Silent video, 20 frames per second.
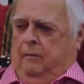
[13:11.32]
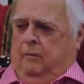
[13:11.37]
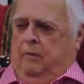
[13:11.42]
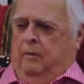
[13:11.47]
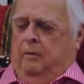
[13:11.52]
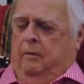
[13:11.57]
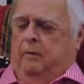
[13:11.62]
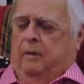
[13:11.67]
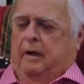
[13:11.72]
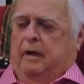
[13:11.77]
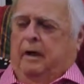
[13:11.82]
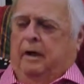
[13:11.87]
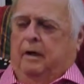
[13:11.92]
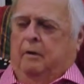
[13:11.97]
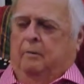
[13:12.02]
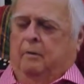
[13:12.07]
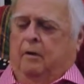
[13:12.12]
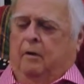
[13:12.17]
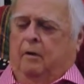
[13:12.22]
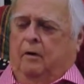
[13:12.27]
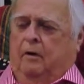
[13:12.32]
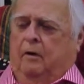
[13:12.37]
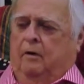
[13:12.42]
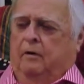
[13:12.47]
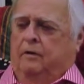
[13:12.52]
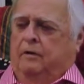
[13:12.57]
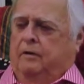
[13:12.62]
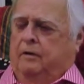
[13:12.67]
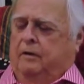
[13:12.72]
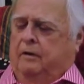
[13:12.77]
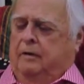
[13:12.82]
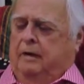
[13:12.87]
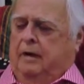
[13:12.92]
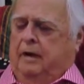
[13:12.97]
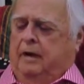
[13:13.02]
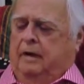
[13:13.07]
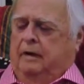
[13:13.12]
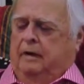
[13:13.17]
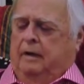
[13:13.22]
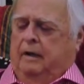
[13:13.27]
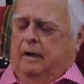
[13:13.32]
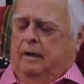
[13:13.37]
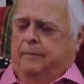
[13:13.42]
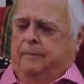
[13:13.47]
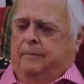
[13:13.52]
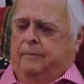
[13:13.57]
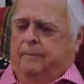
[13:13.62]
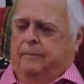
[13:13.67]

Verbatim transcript: We became lawyers and uh,